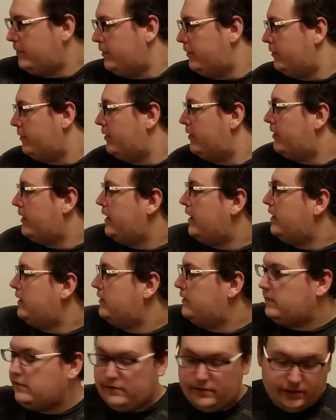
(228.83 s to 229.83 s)
those aside
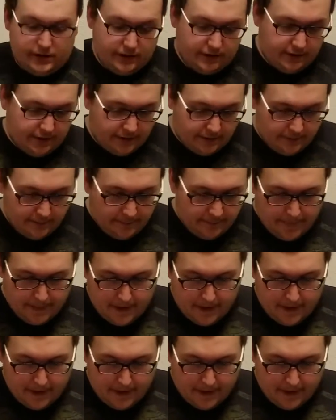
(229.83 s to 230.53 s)
to eat later.